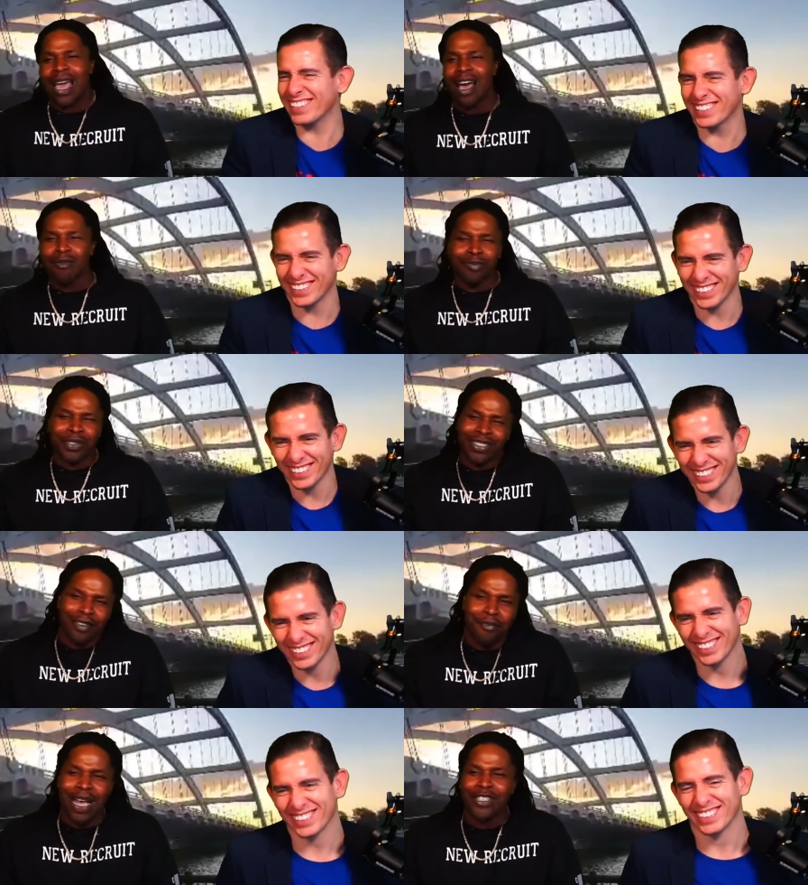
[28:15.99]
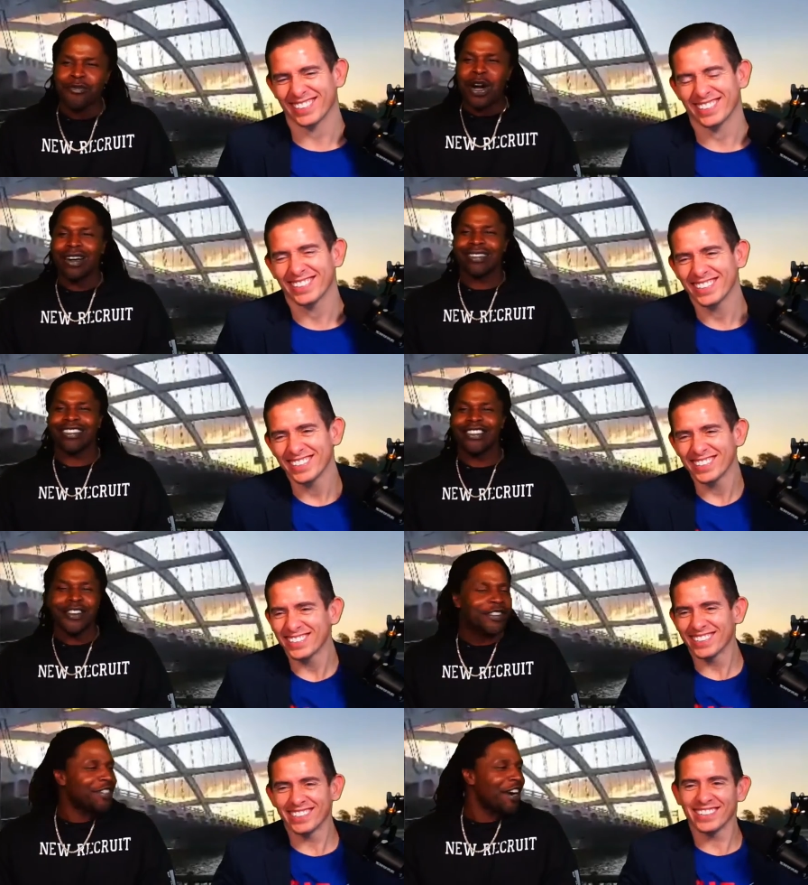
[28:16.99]
Speaker 1: albums is the best ones. You
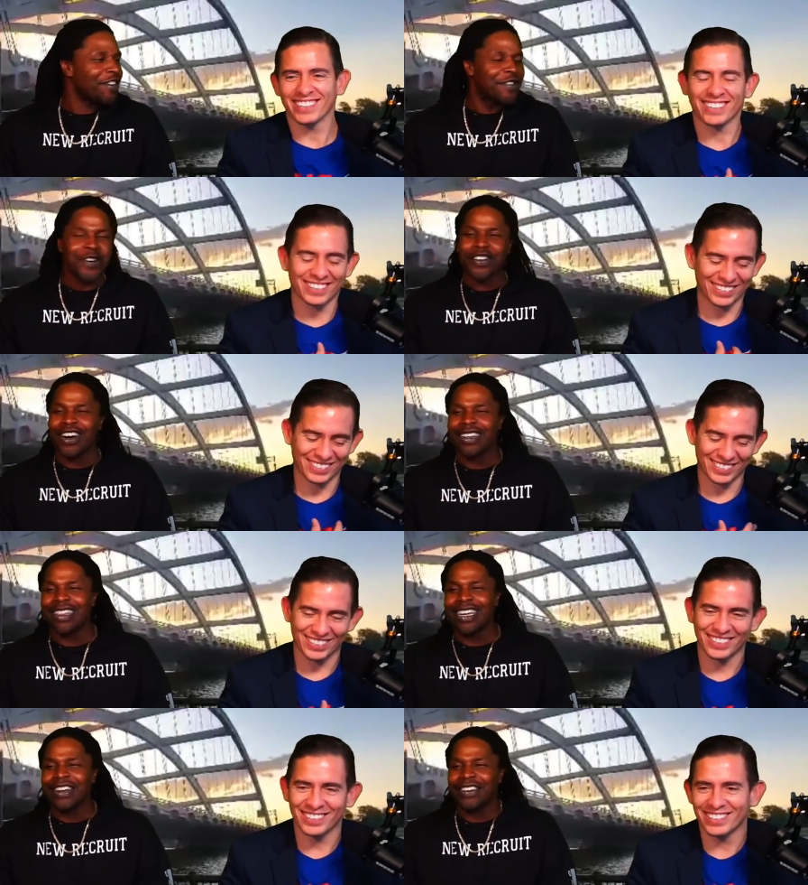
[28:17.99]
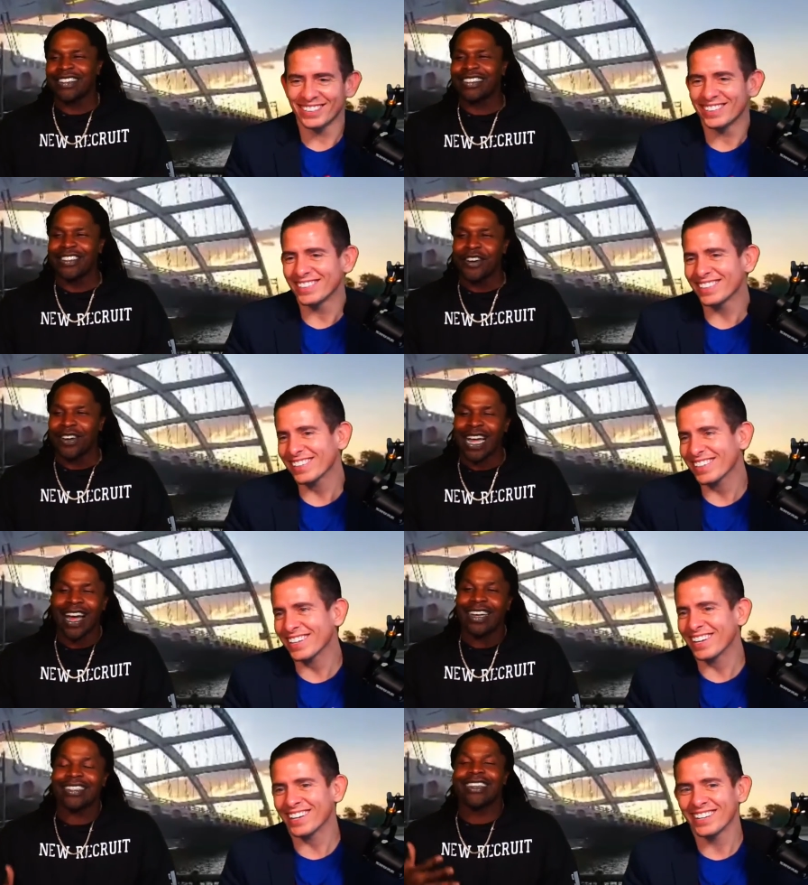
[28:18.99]
know, you start knowing all the lyrics. You know,
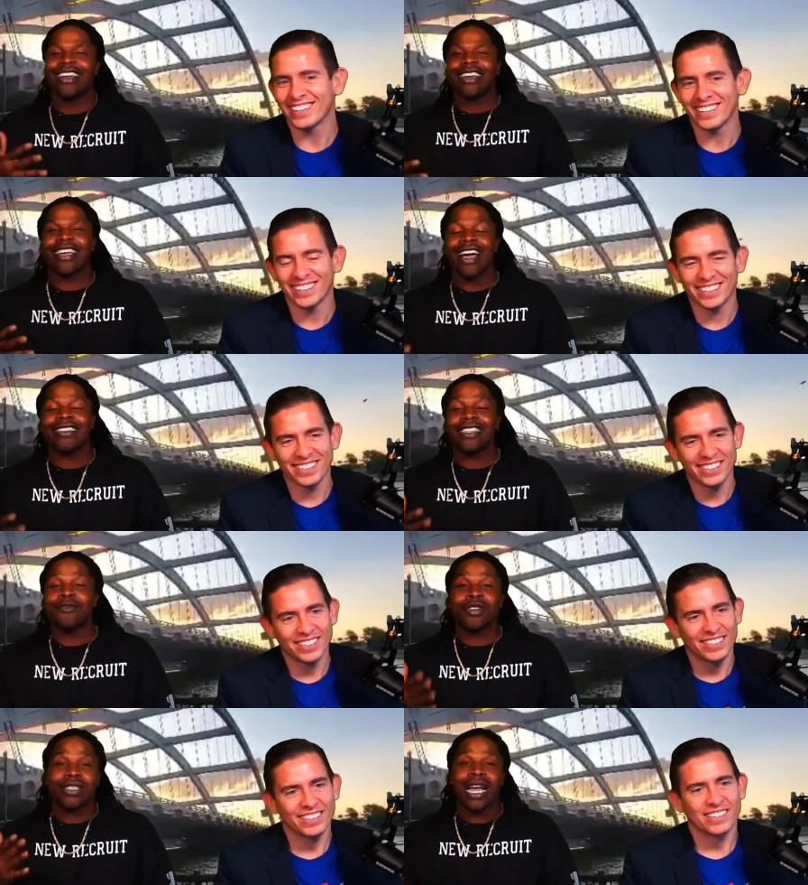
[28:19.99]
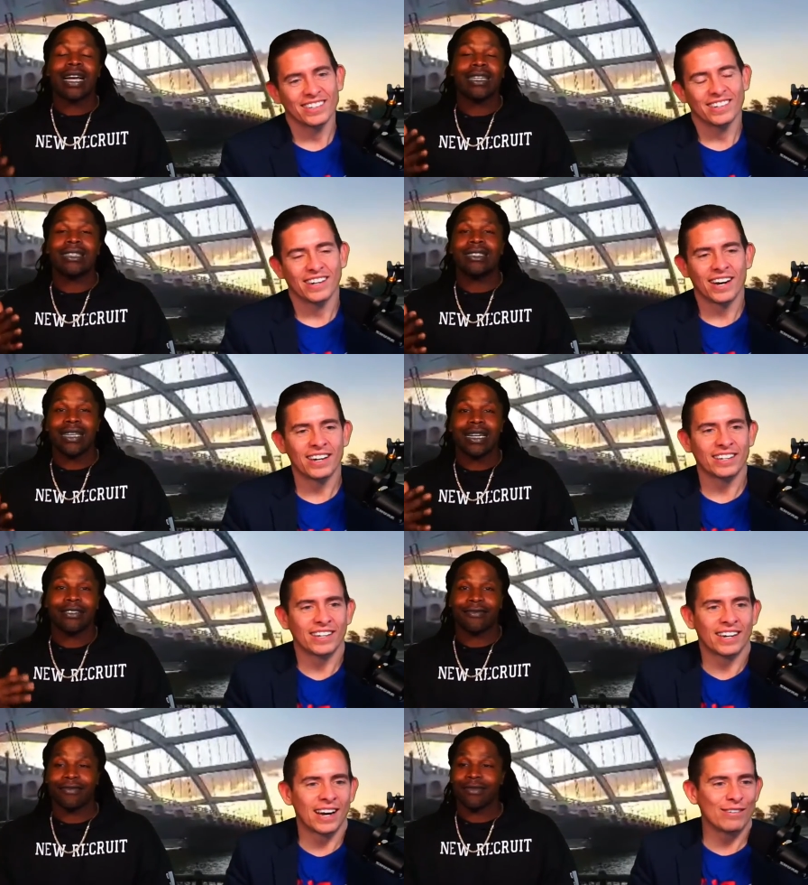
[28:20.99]
guys, yeah. cats can recite. Jay. I
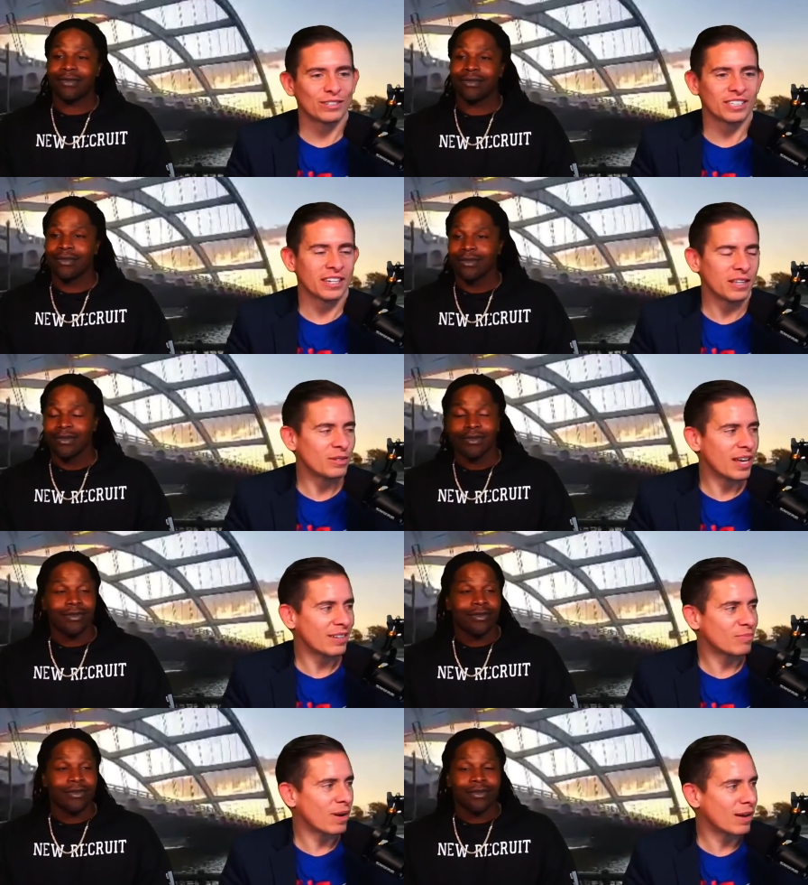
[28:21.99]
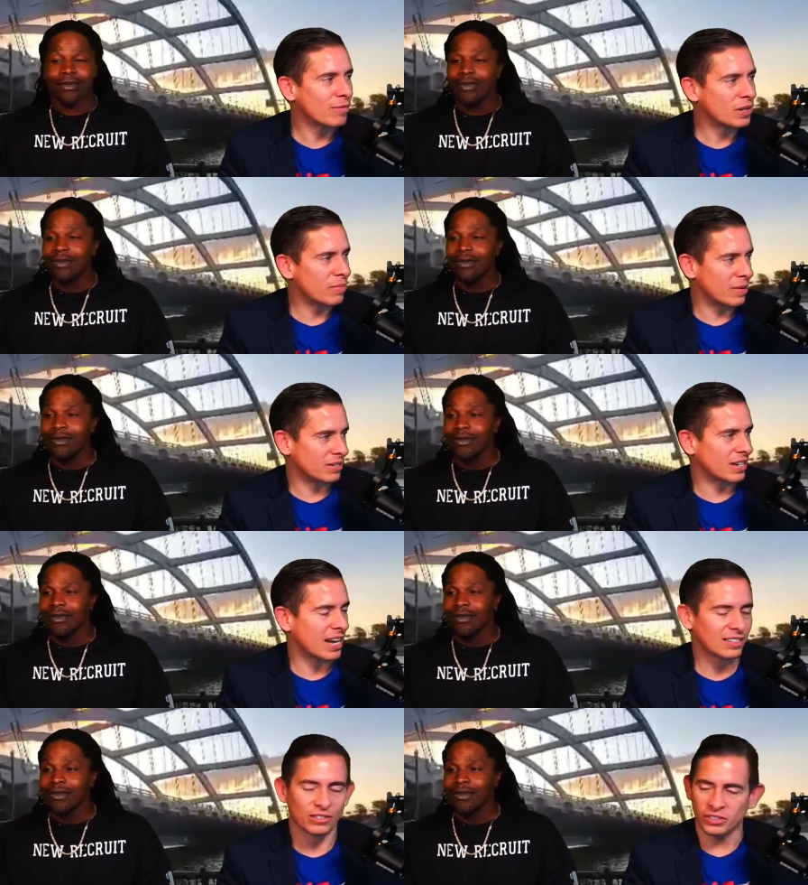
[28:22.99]
Speaker 2: I will say that that's probably one of the best
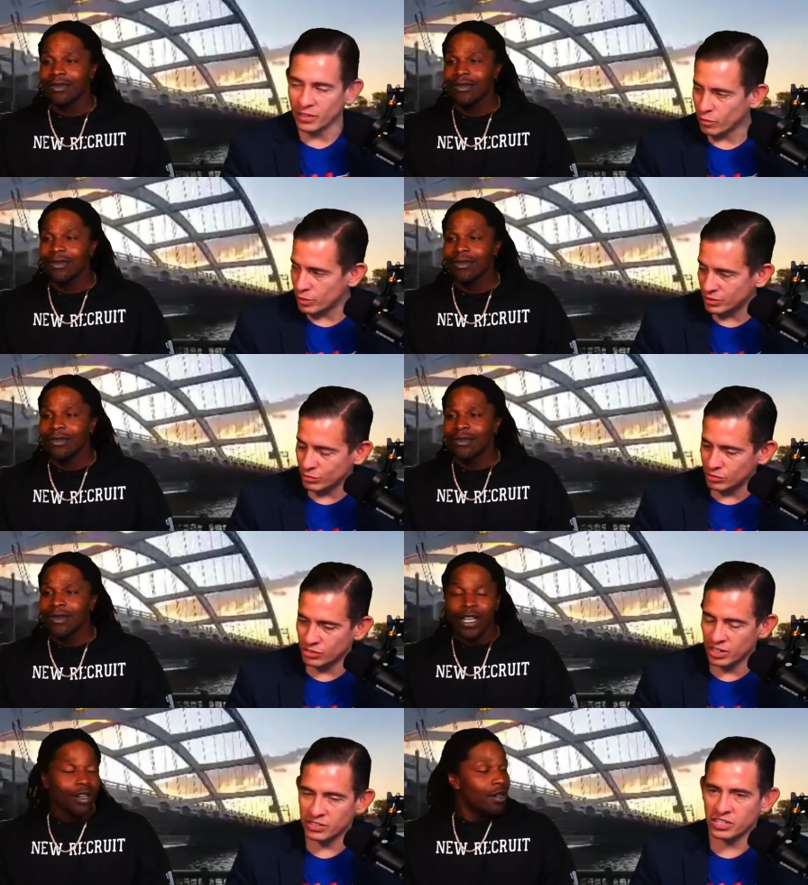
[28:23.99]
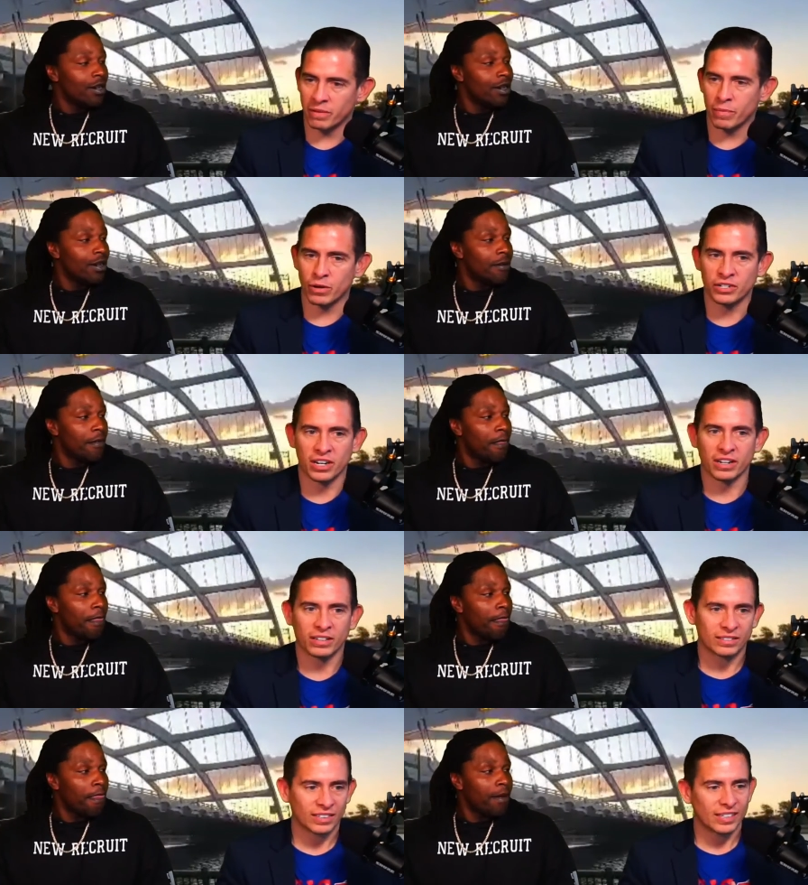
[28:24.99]
concerts I've ever been to was Jay Z and Mary J.
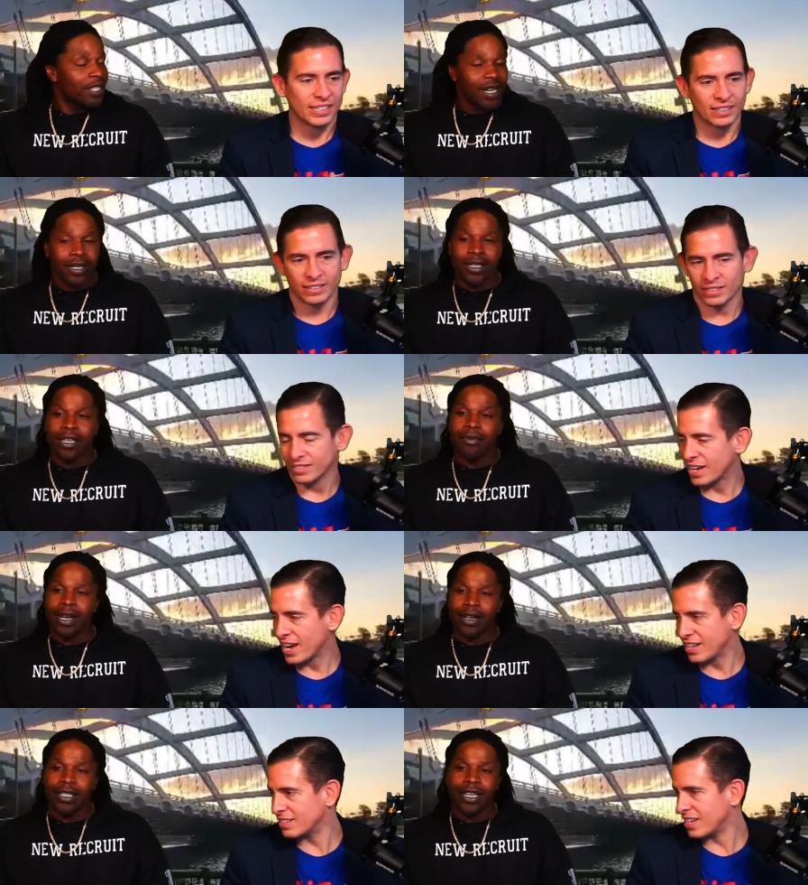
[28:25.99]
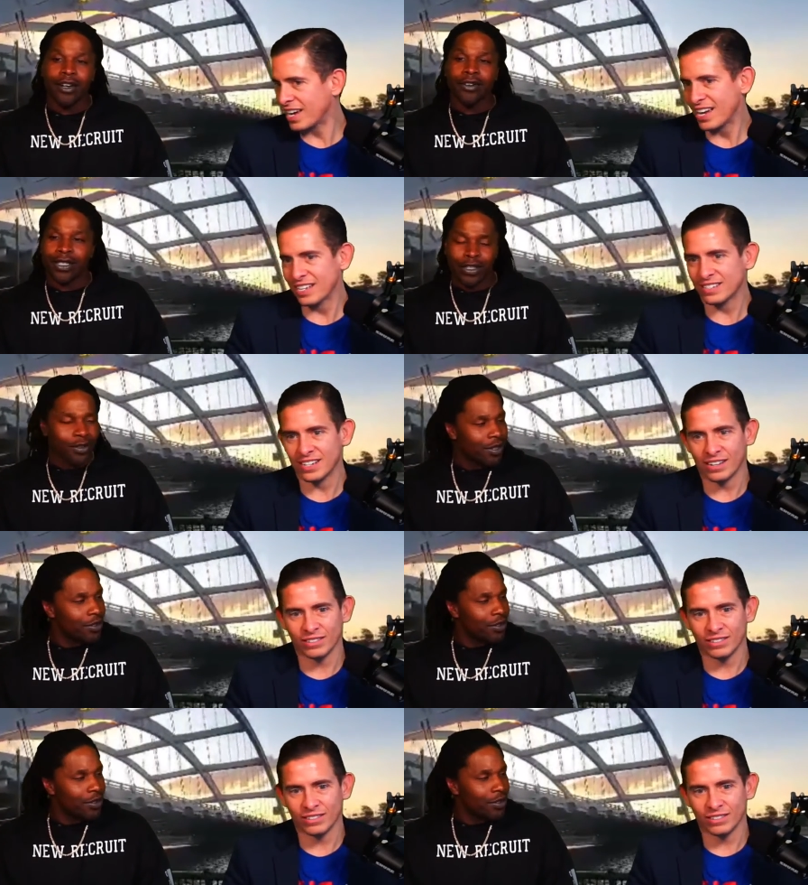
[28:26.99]
Speaker 1: Jay Z and Mary J. Oh, she, she